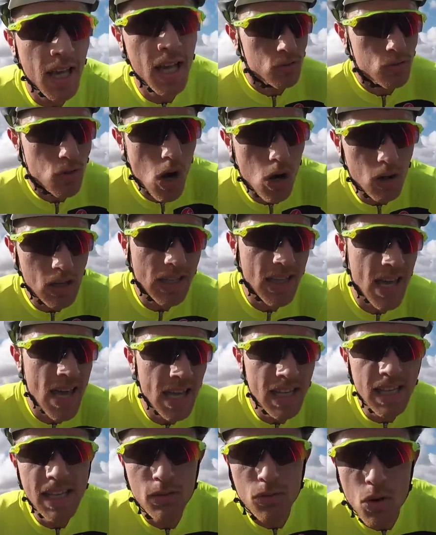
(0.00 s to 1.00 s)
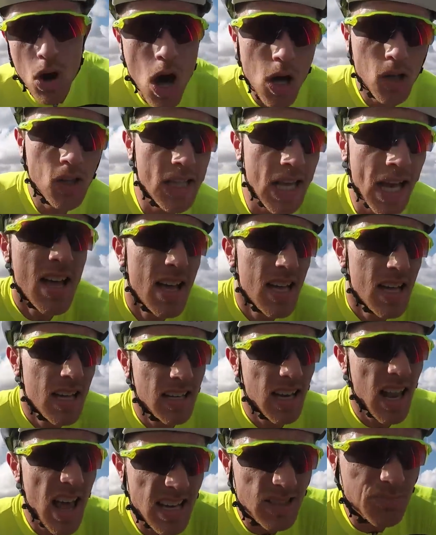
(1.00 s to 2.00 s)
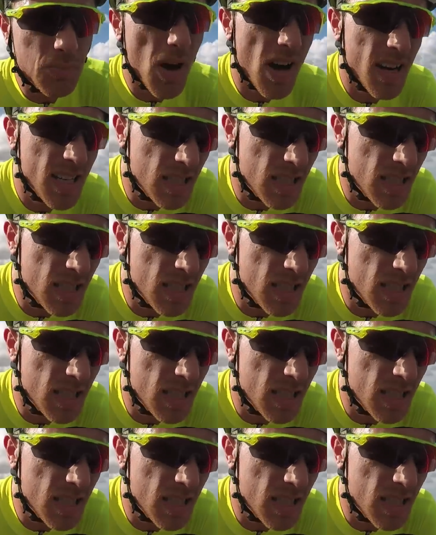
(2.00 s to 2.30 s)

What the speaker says: rolling hilly road. The last part